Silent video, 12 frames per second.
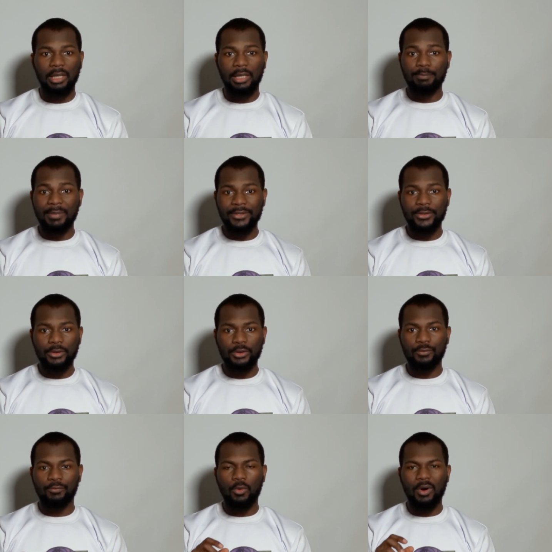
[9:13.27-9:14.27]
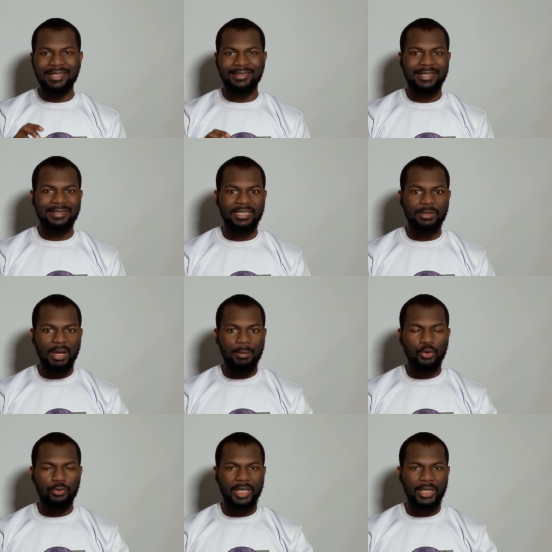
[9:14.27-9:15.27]
Methods for assessing
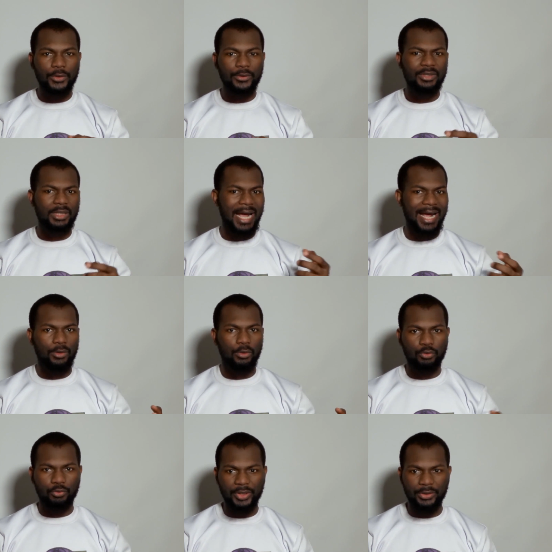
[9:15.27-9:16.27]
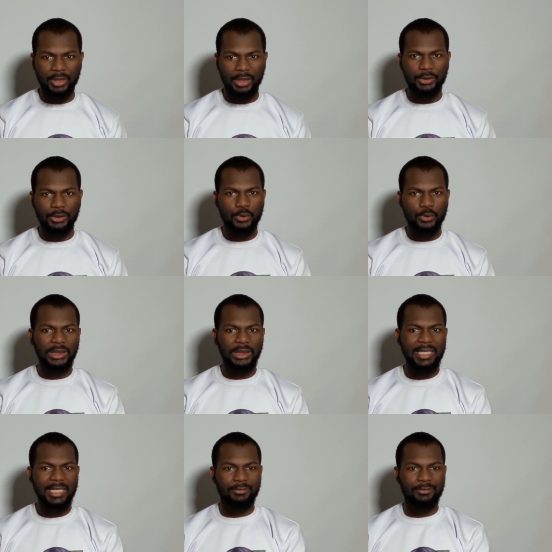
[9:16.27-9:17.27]
memory used in adult research, such
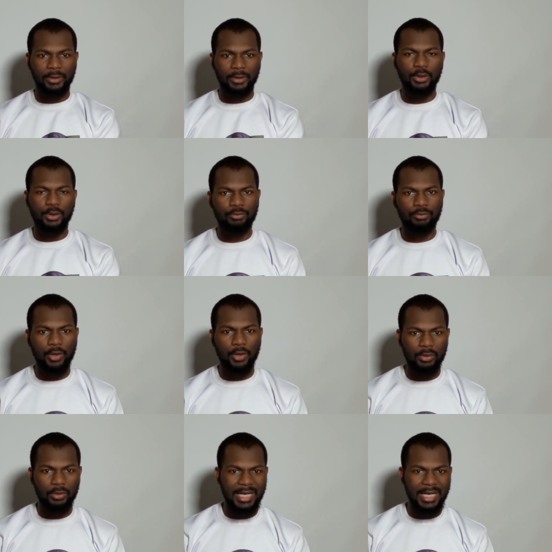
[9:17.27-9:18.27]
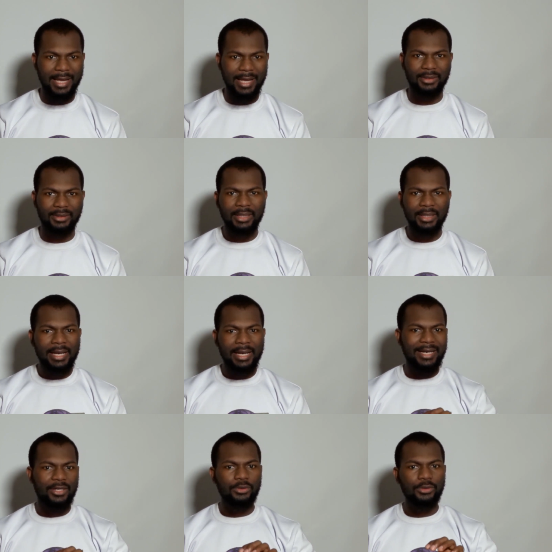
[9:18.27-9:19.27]
as verbal recall tasks,
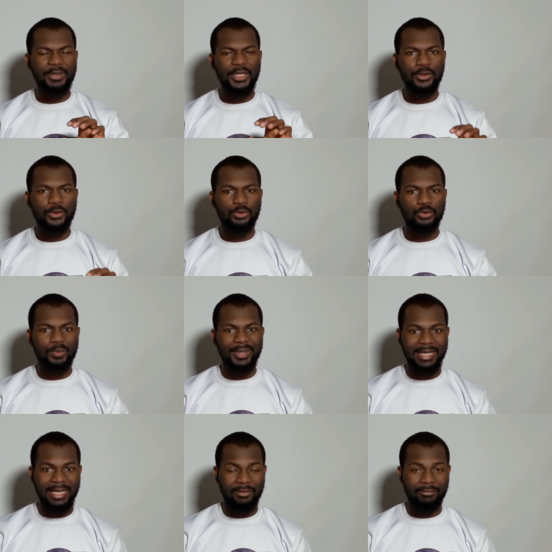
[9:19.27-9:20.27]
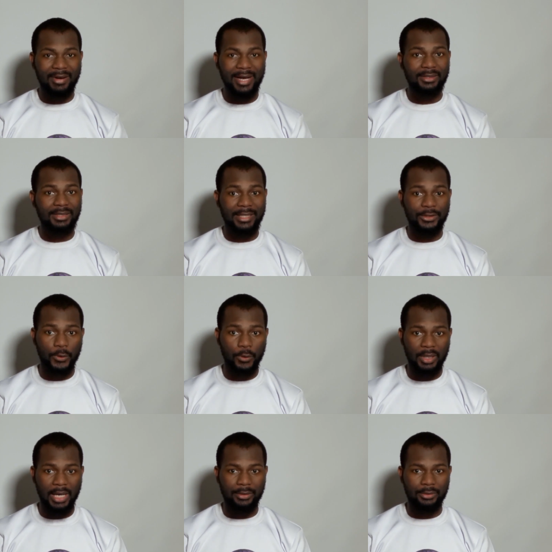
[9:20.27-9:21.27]
cannot be used with infants and
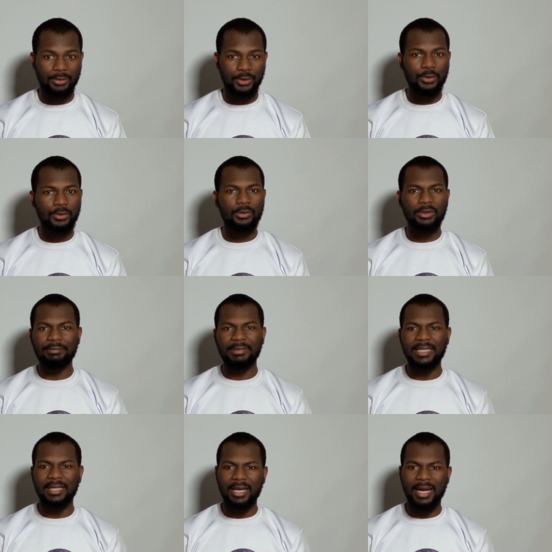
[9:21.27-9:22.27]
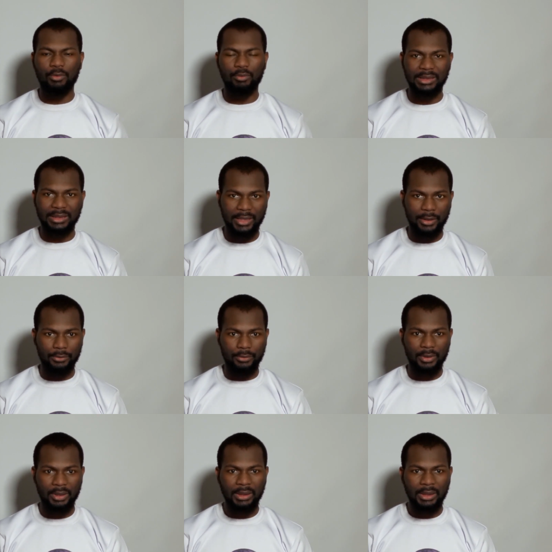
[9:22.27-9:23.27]
toddlers due to limited language skills.